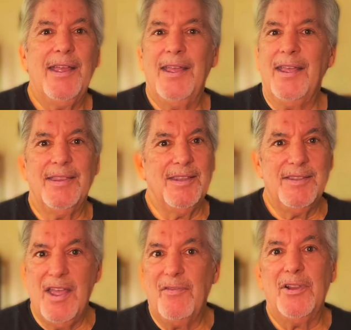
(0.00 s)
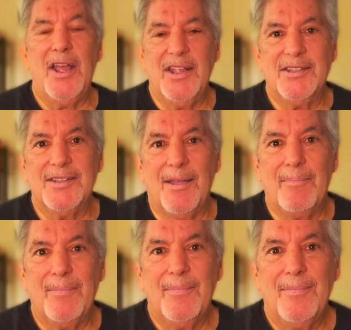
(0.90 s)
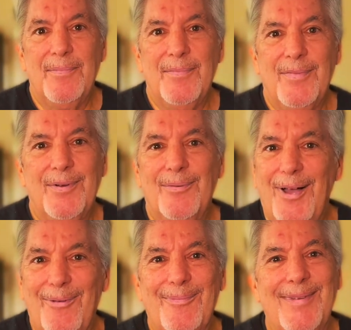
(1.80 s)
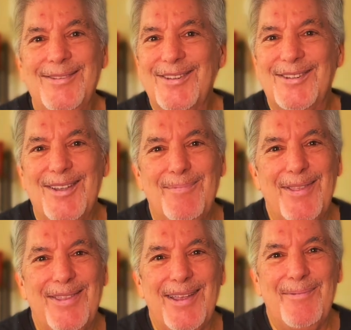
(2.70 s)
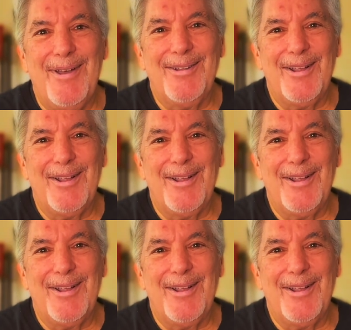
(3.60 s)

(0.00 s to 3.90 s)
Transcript: and the devil hates them. Well, just something to think about.